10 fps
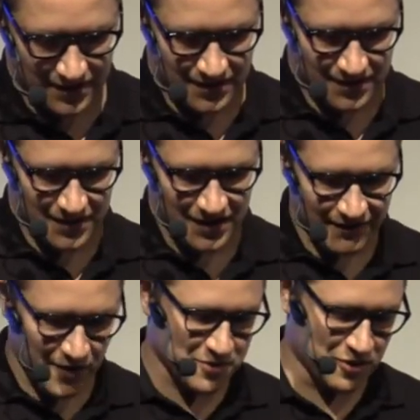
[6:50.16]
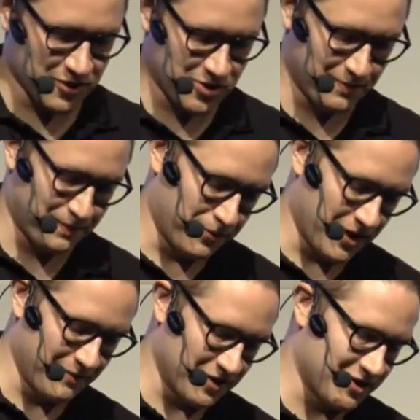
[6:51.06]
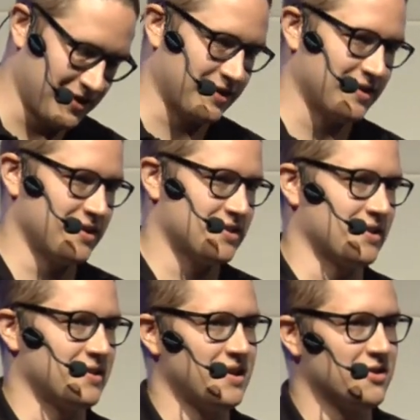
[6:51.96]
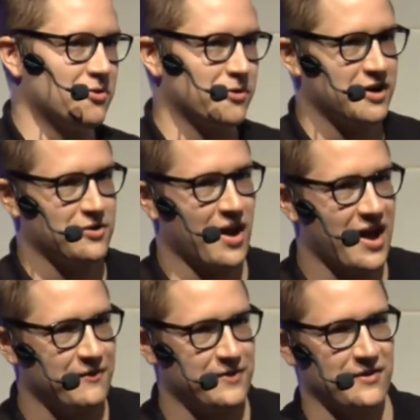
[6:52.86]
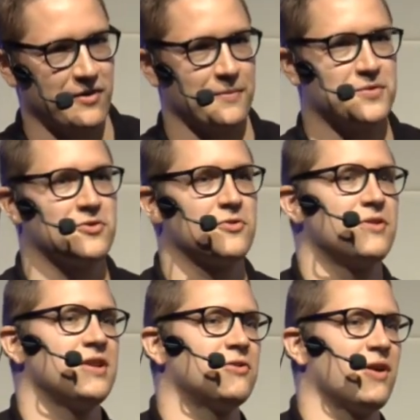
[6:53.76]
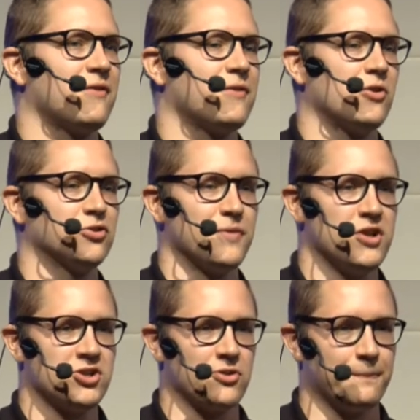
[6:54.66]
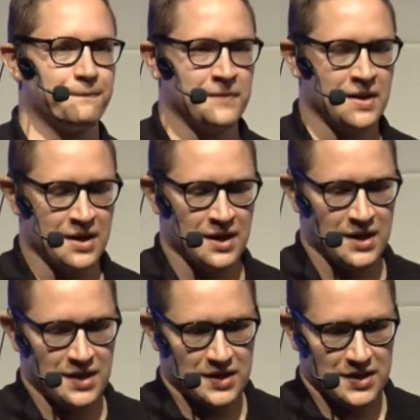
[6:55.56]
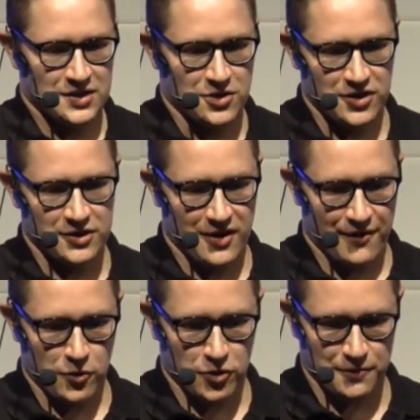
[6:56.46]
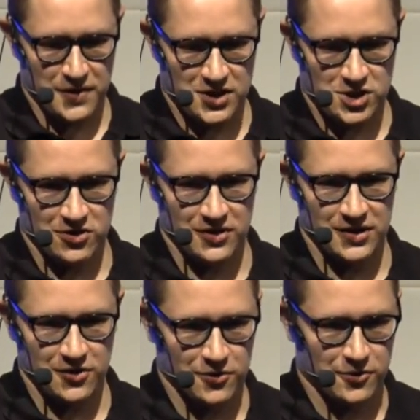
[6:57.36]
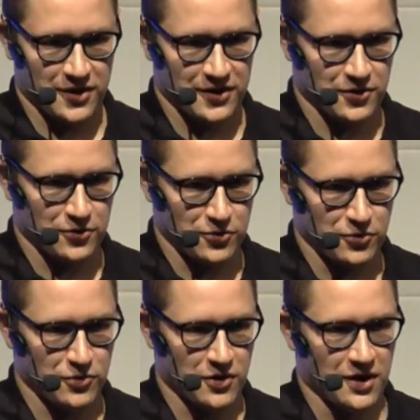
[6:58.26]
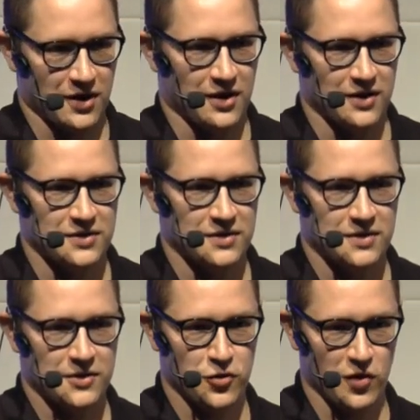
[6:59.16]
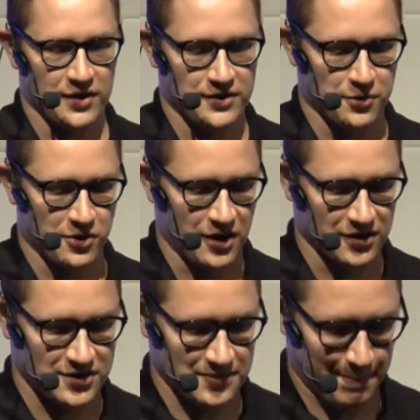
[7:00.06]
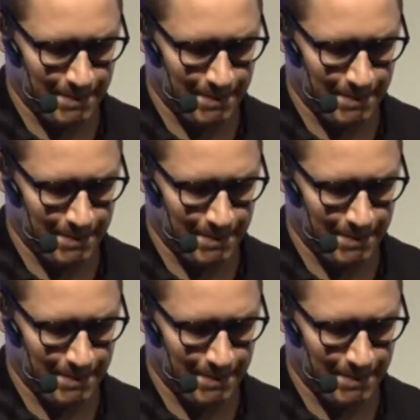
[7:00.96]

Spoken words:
DevOps culture pretty much dictates, and in order to have DevOps, you need to have automation. You need to have automation in order to do quality products.